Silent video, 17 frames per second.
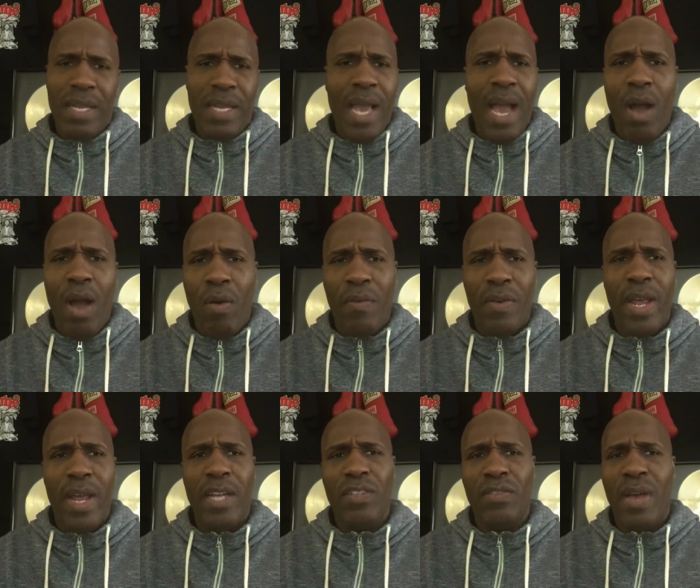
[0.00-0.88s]
guy over
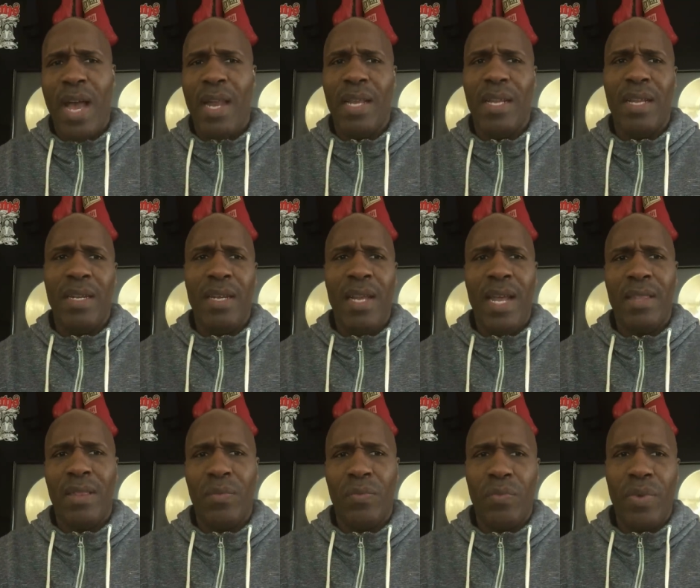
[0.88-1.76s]
there trying to
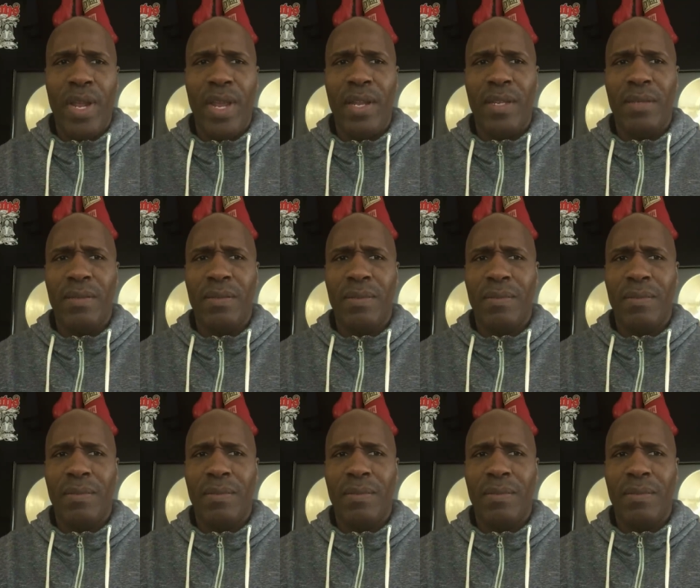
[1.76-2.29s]
collect the rent.